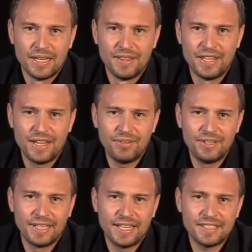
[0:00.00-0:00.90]

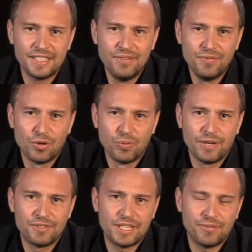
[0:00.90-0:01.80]
Nevertheless, even though we have
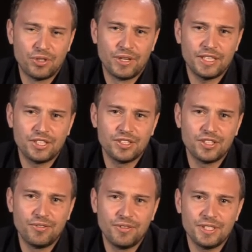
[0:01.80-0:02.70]
7 connection
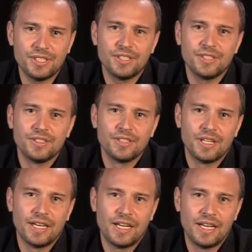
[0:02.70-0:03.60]
servers
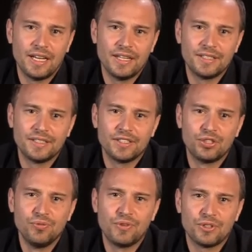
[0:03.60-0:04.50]
and
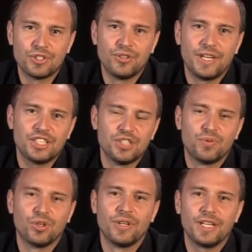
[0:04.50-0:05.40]
2,000 connections
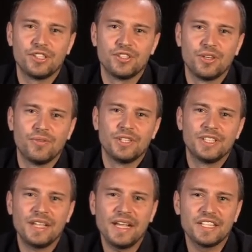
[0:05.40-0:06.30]
per connection server, the
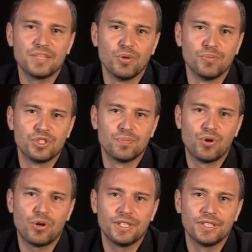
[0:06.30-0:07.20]
maximum
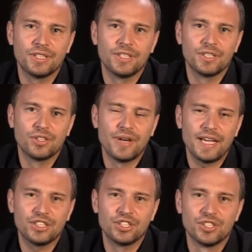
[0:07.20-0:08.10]
supported
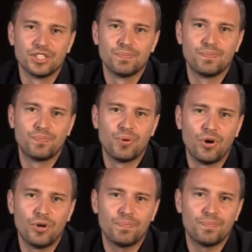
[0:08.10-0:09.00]
connections
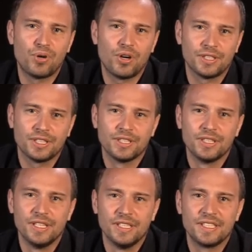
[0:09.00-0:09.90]
per pod
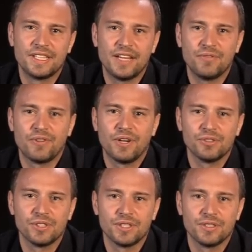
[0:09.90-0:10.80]
is
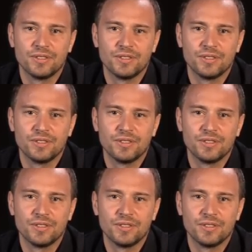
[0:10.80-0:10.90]
10,000.